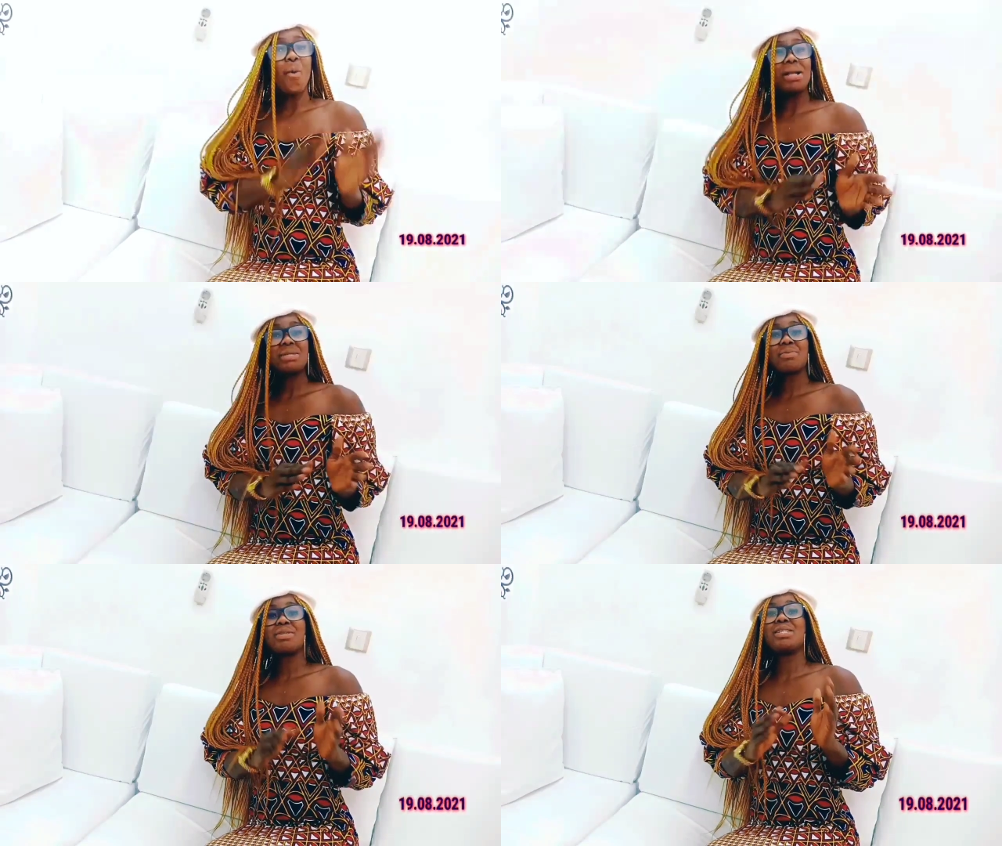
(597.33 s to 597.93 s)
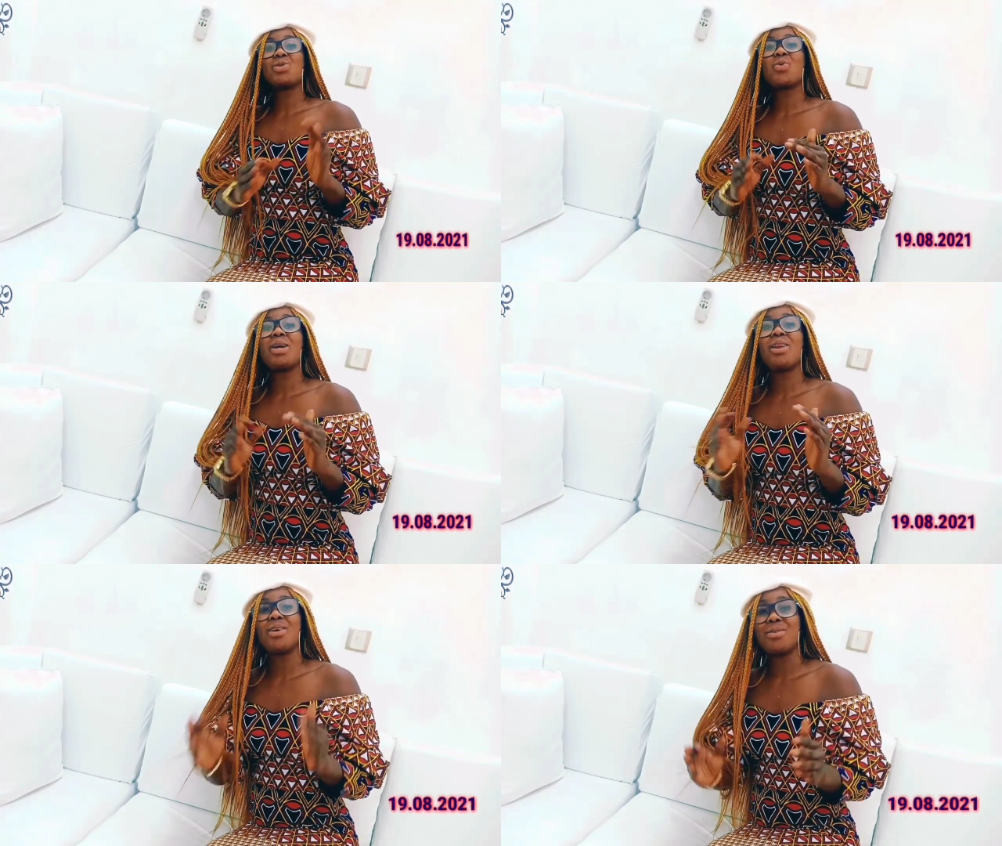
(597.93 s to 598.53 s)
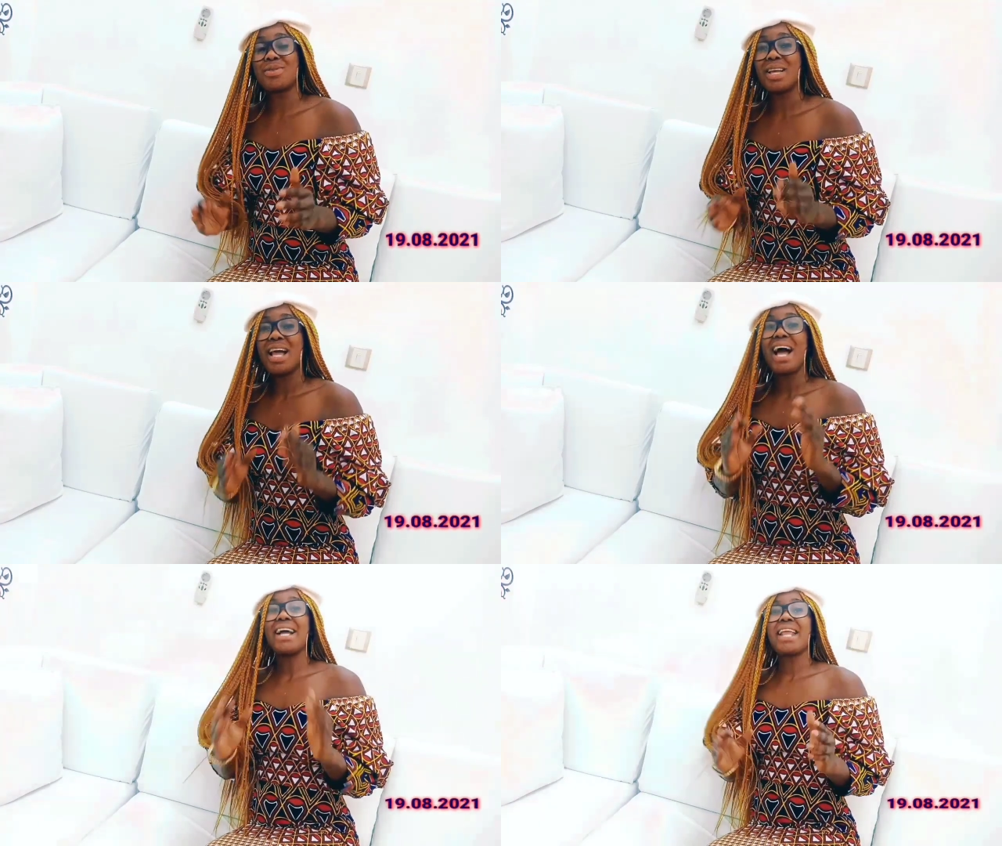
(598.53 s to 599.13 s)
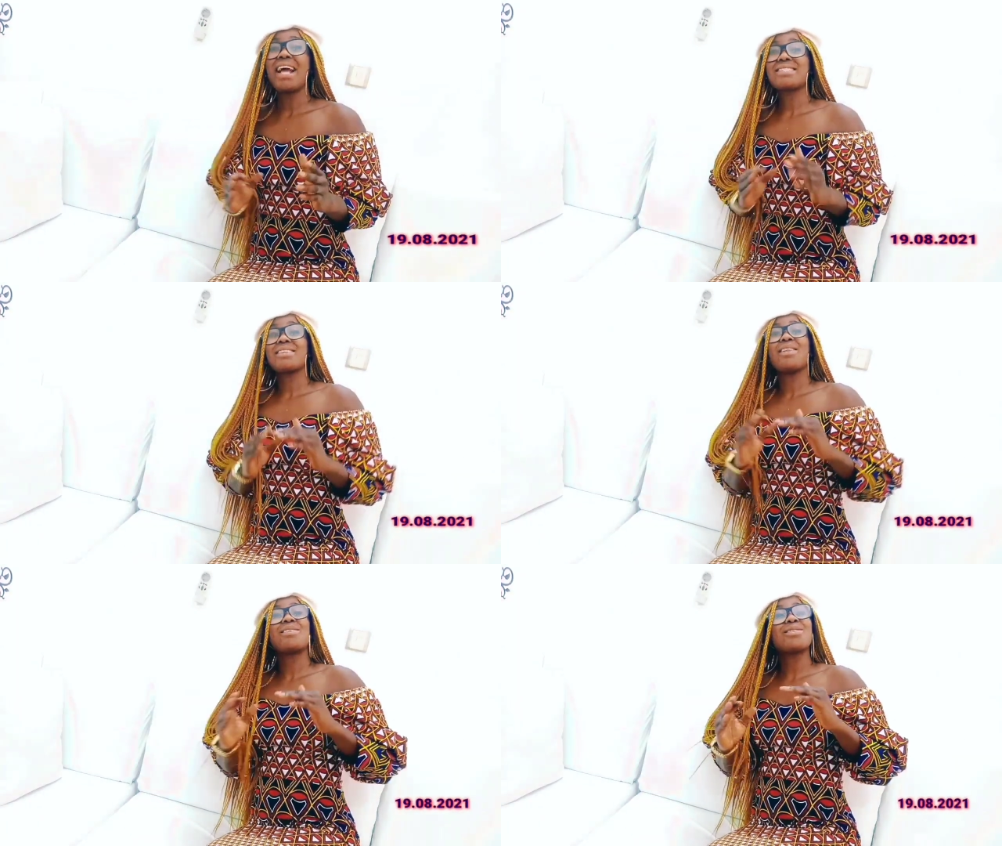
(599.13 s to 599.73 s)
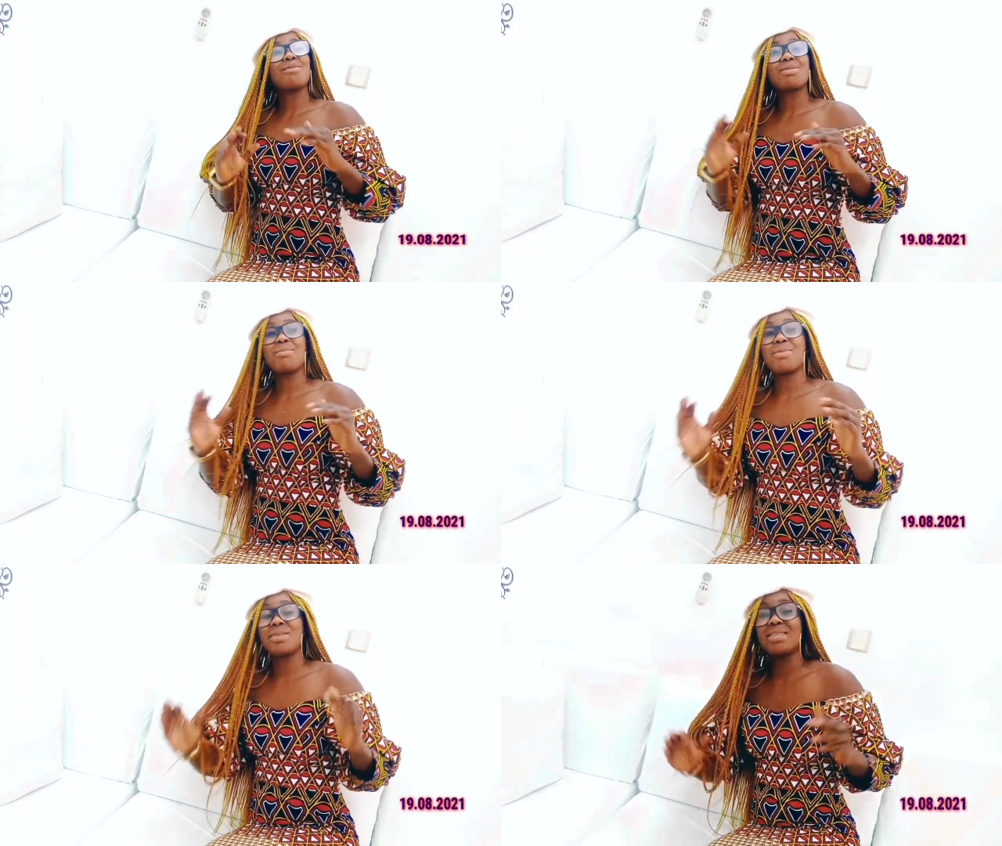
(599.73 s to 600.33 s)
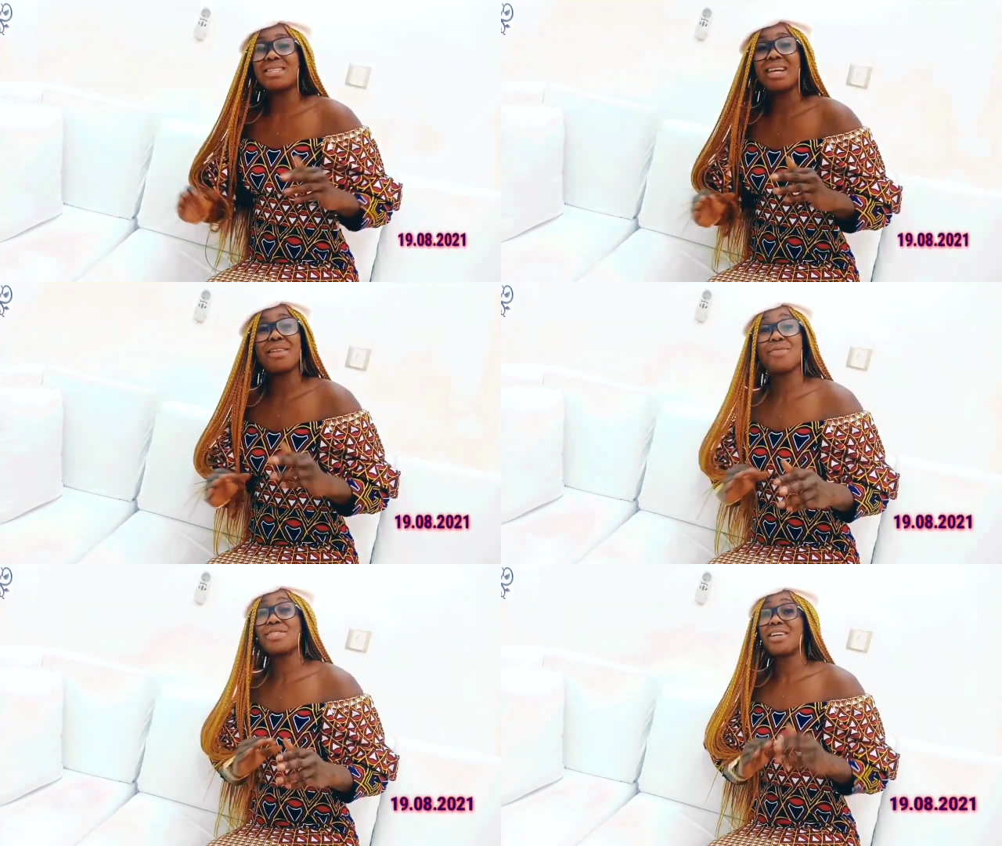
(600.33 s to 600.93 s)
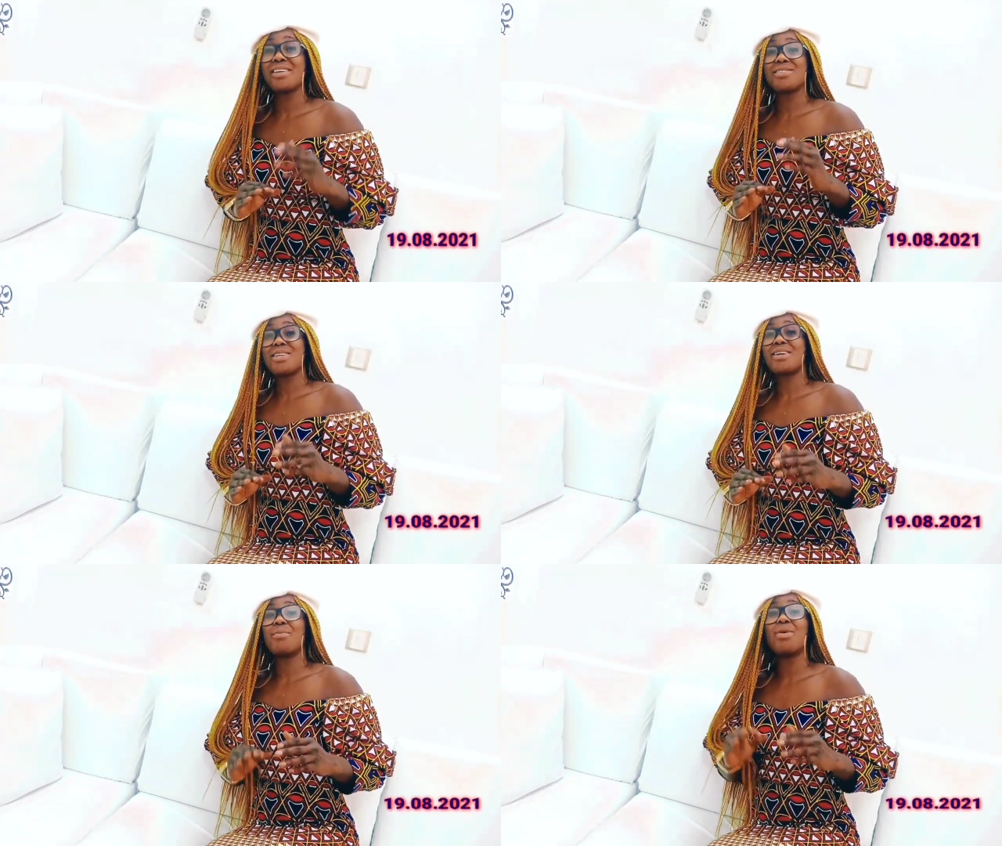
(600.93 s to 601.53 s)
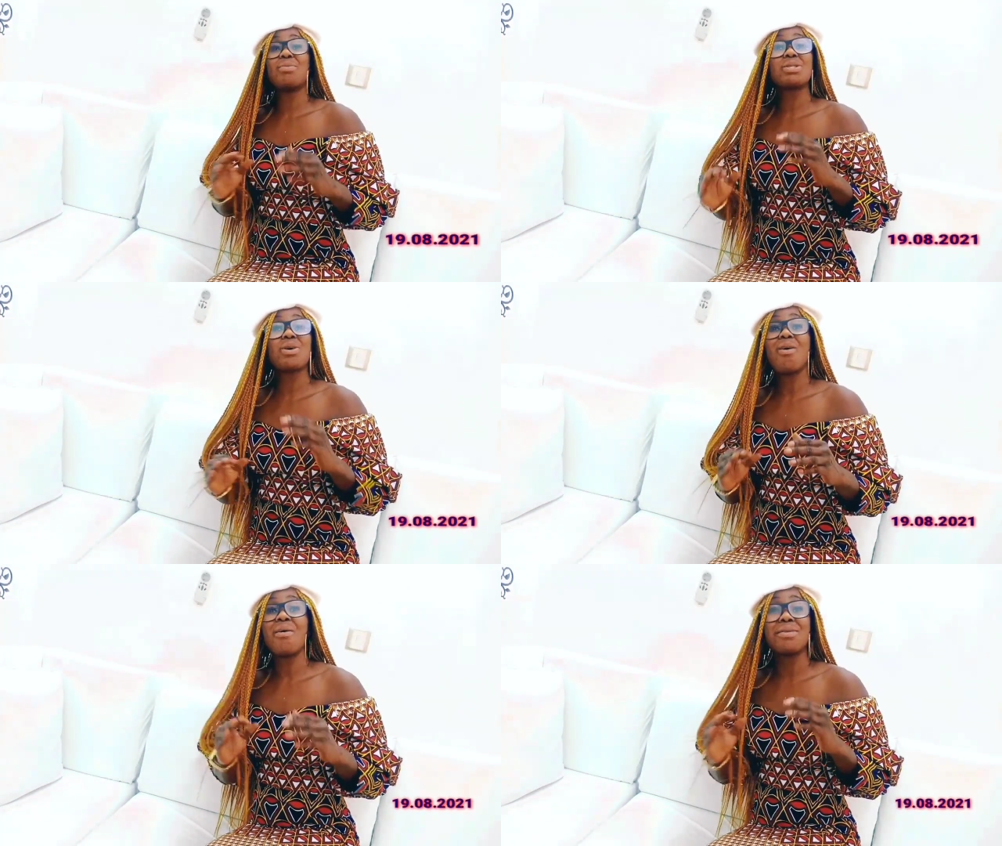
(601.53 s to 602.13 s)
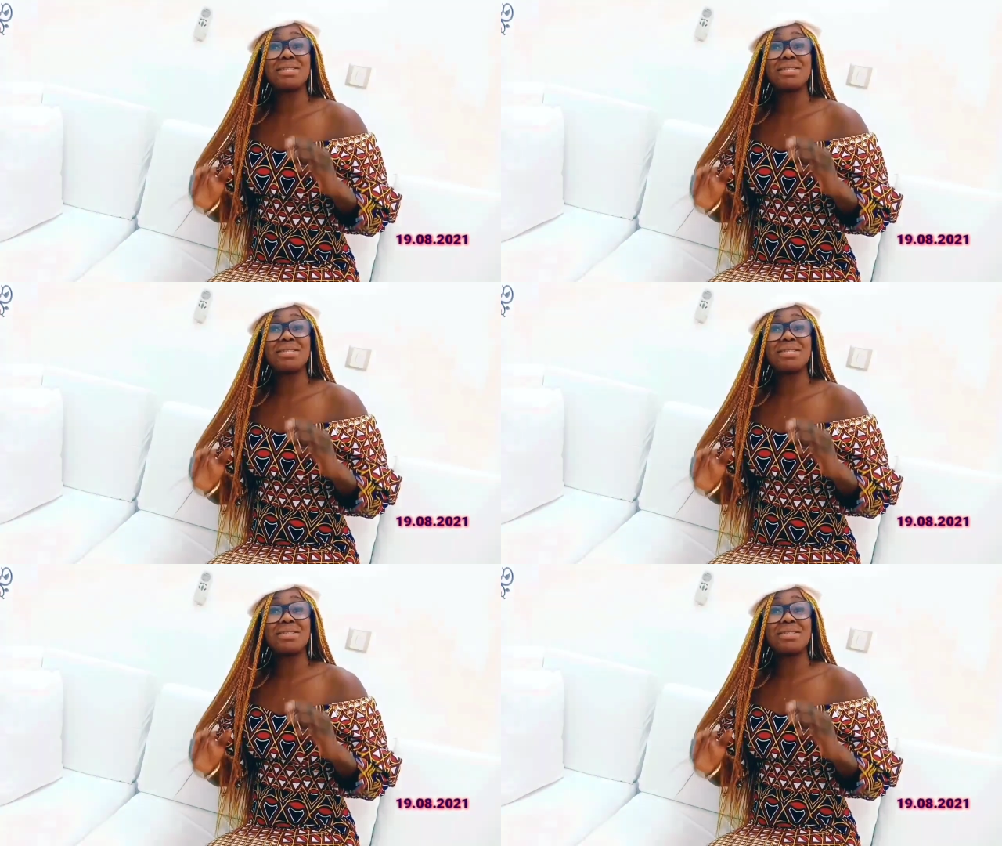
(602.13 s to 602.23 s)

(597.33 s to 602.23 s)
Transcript: Whitemoney is well loved and he has lots of supporters, and if you check Instagram, almost all the